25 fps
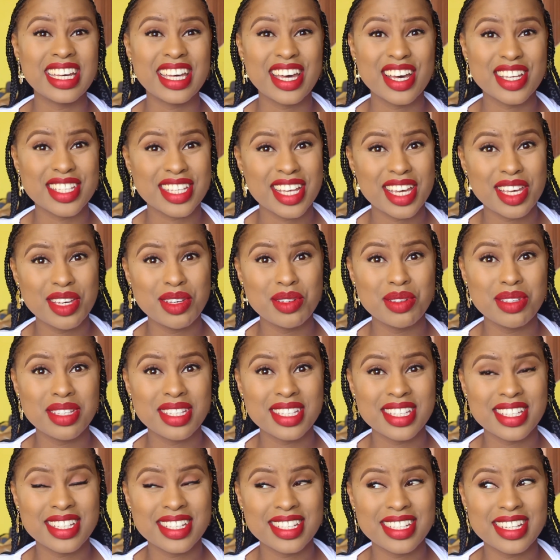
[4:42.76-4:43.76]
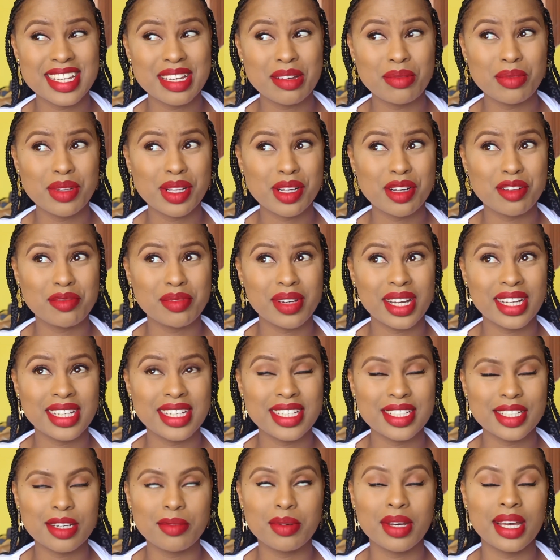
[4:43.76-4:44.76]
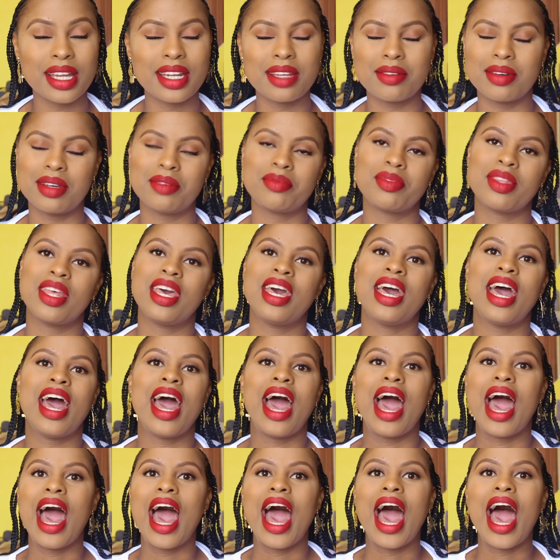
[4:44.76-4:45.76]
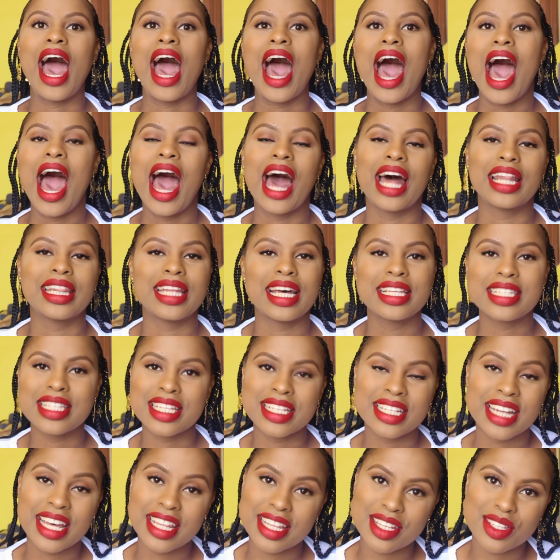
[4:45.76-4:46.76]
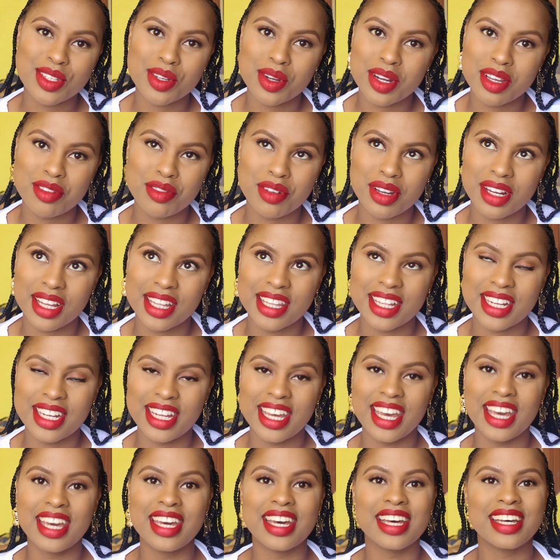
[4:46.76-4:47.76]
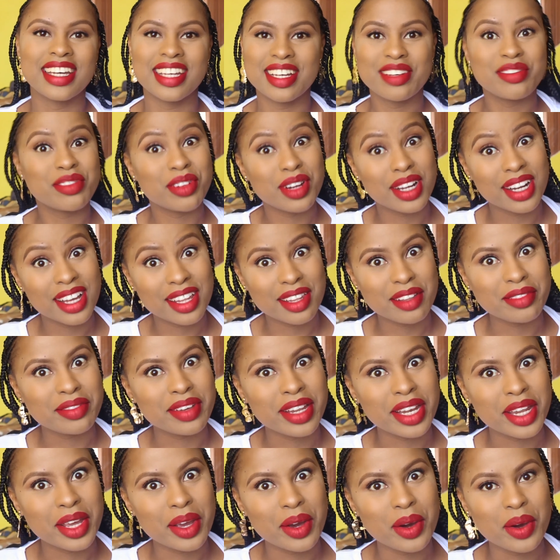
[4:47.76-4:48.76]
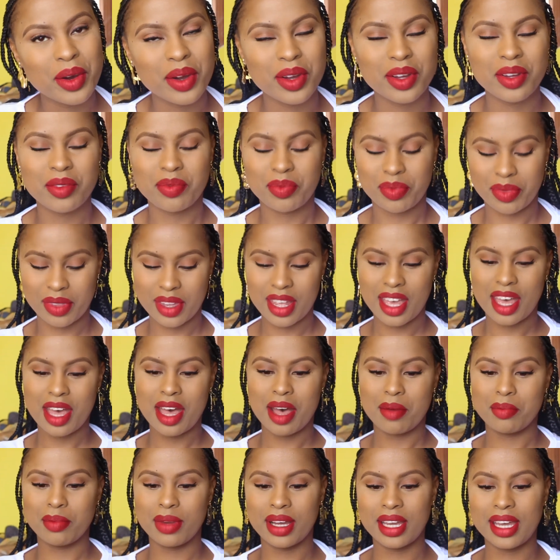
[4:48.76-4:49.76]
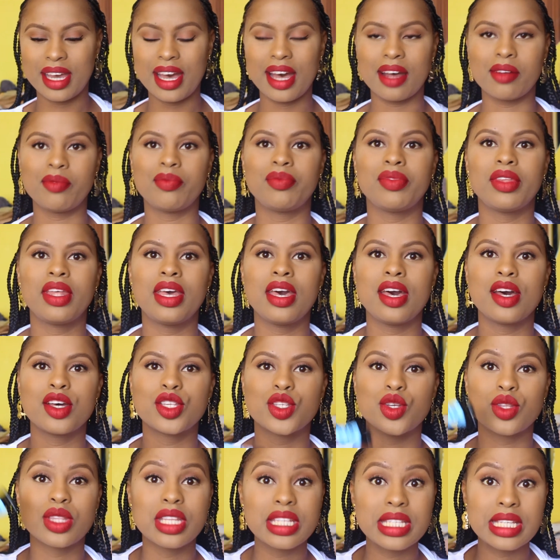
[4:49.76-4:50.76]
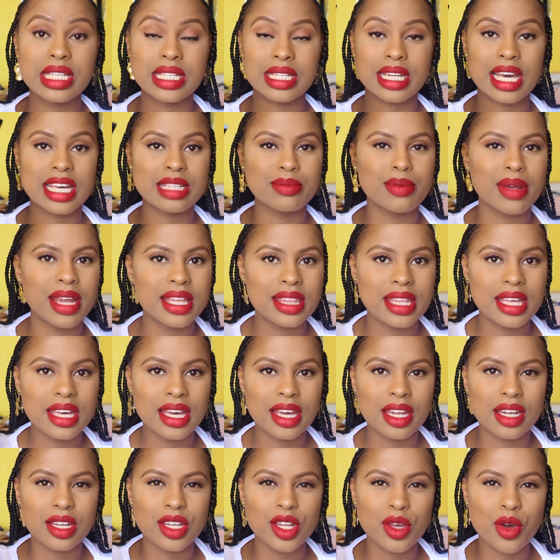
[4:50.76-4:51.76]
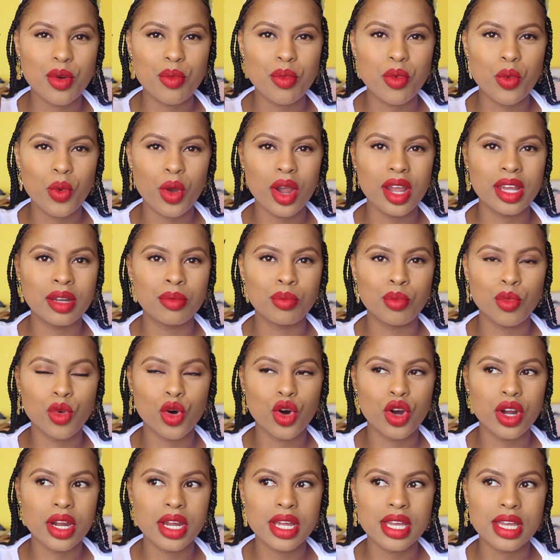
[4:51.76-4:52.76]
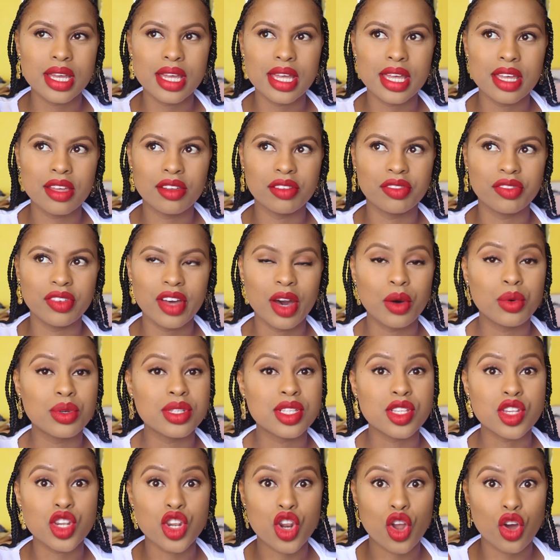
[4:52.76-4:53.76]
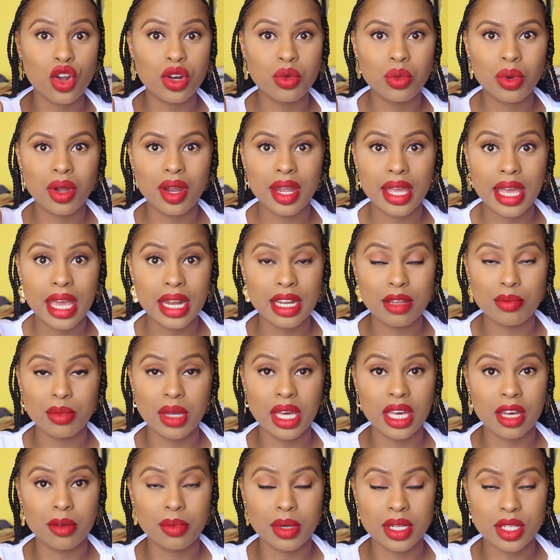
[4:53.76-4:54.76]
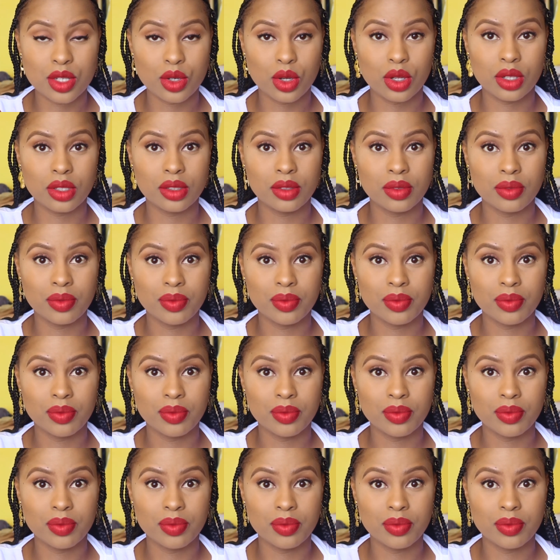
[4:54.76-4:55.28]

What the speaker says: because I use Milk of Magnesia. But anyway, that's another story for another day, for another video. But yeah, so this is nice, but I think I'd wear it more if I was not wearing any makeup at all.